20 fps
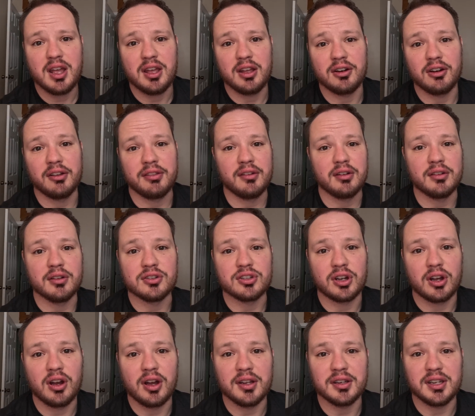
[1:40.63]
and on there there's a
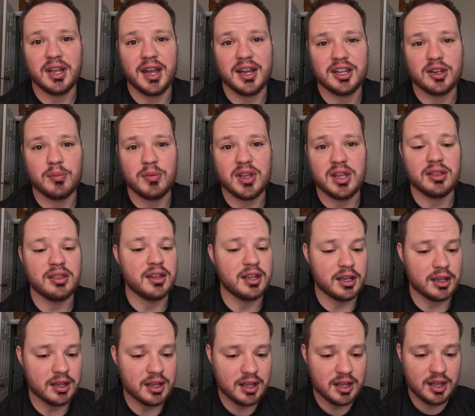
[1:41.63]
contact me
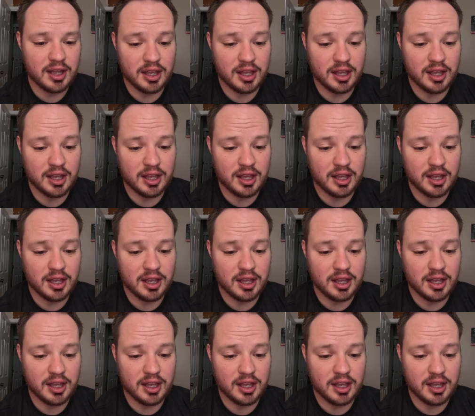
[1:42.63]
thing,